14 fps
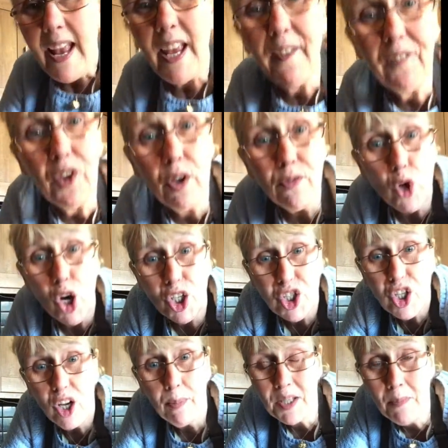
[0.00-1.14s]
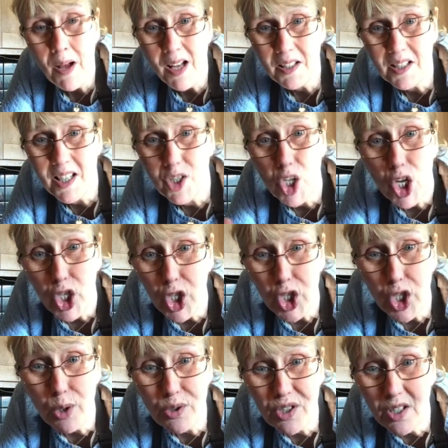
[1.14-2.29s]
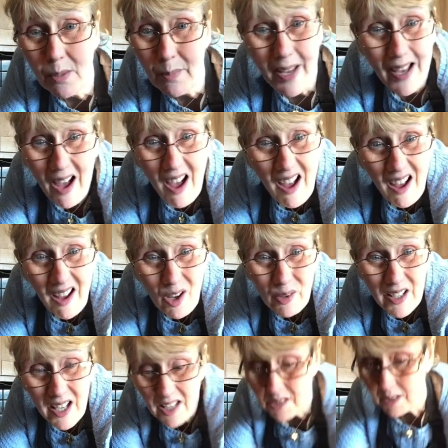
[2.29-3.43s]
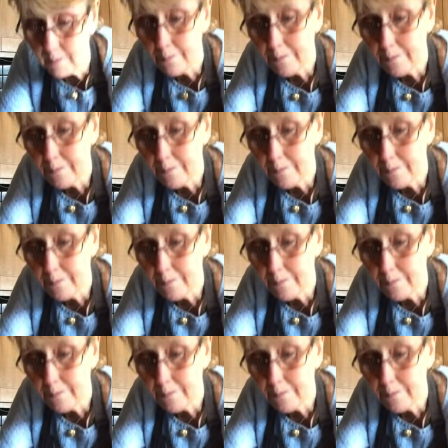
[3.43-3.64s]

If you've got a tube of Smarties, use them. Who cares?